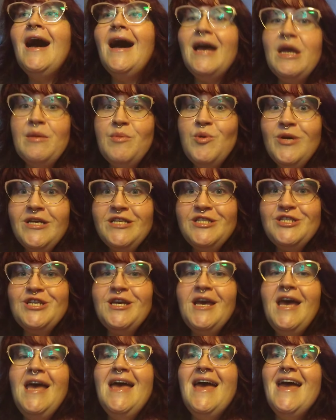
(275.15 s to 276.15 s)
i am a witch
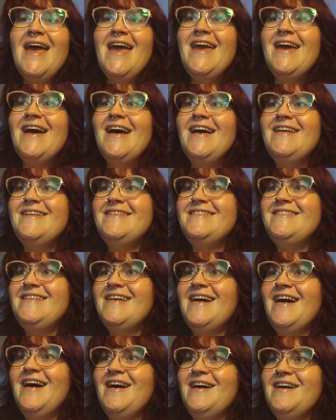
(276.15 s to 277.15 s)
and
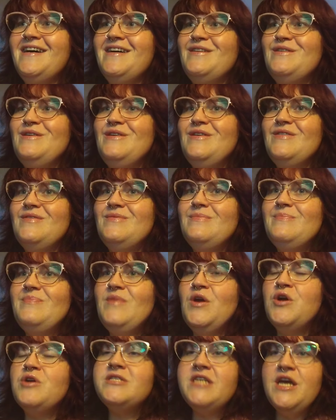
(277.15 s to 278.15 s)
uh
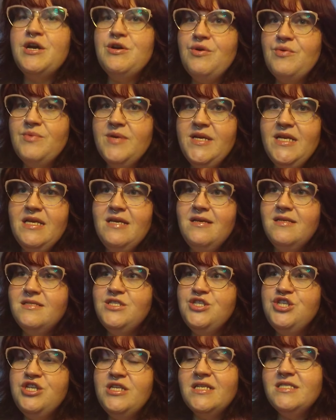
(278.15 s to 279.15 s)
her tarot
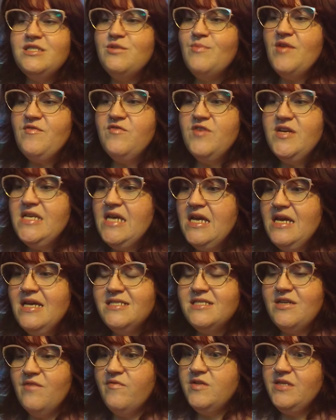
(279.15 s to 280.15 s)
readings she does them every day
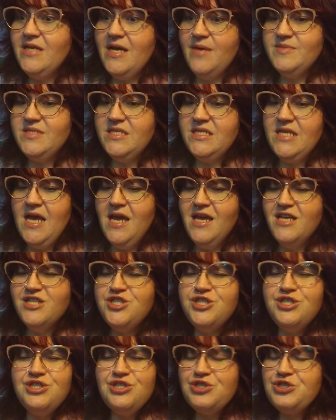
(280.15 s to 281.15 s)
several times a day and
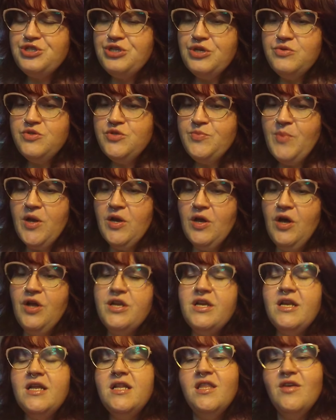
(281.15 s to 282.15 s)
she's just so spot on
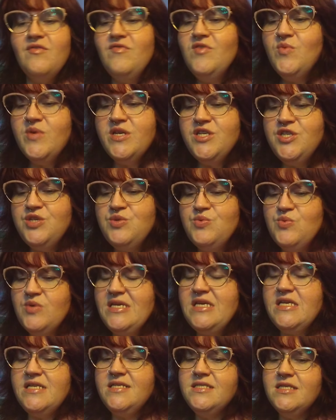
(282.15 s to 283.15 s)
and i love the way she
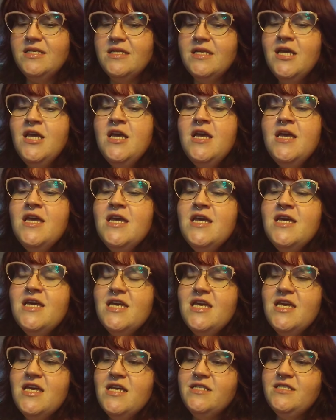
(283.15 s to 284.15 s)
reads and
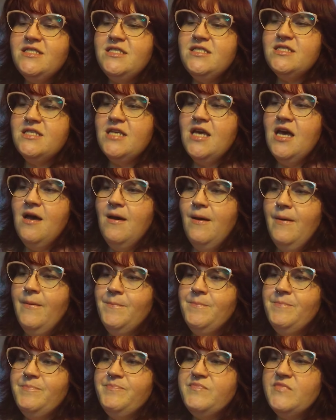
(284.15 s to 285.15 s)
it's
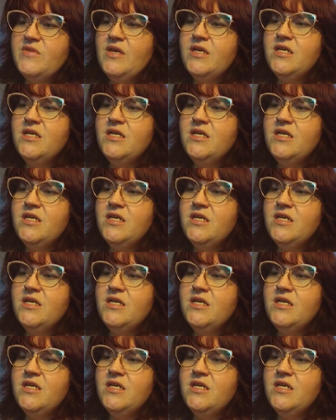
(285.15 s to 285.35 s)
um